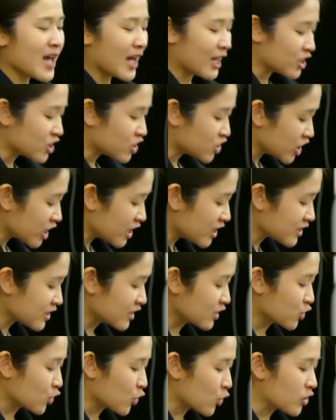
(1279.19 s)
And
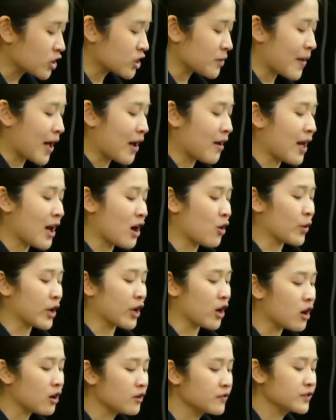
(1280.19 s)
Jesus talks about how
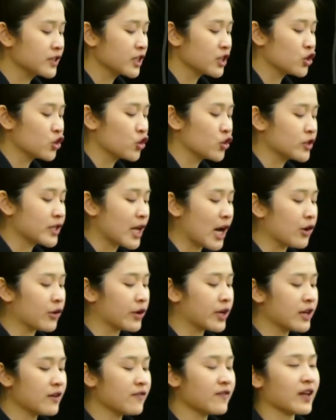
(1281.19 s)
we often use our
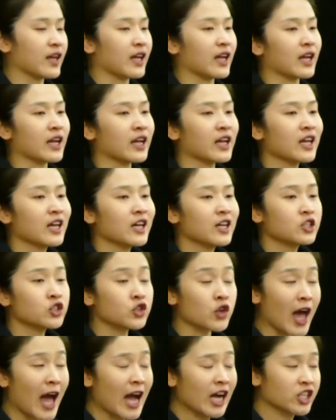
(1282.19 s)
giving
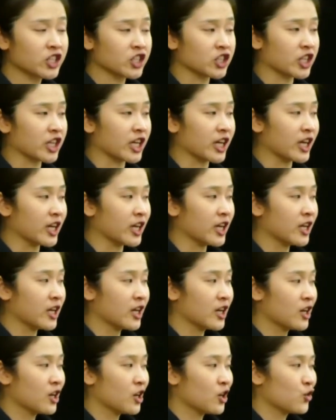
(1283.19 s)
to actually
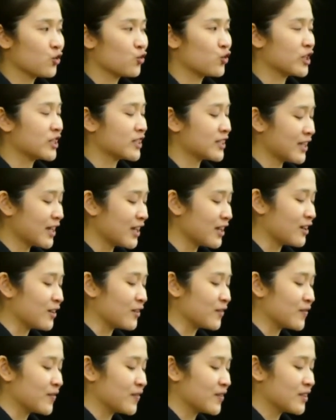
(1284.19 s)

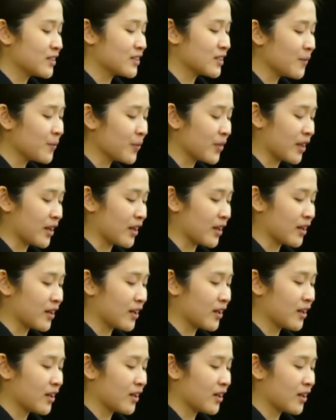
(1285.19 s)
receive something.